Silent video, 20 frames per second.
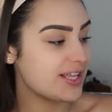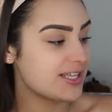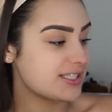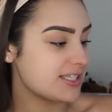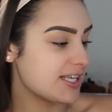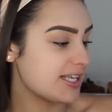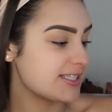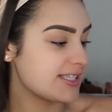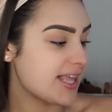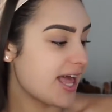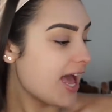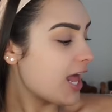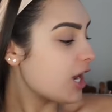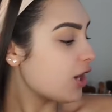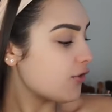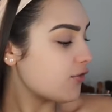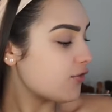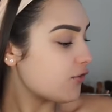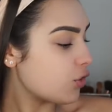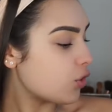This is the
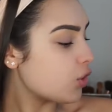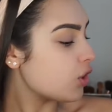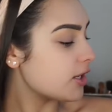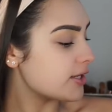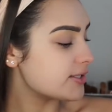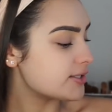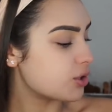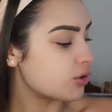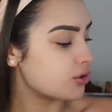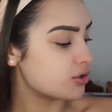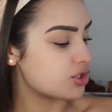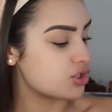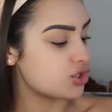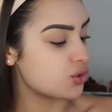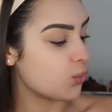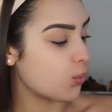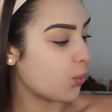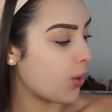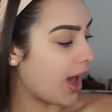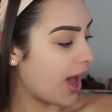Hello Flawless
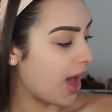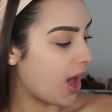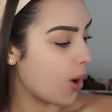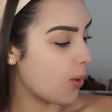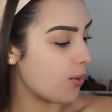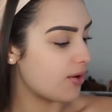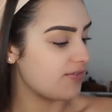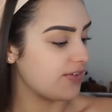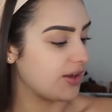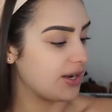Oxygen Wow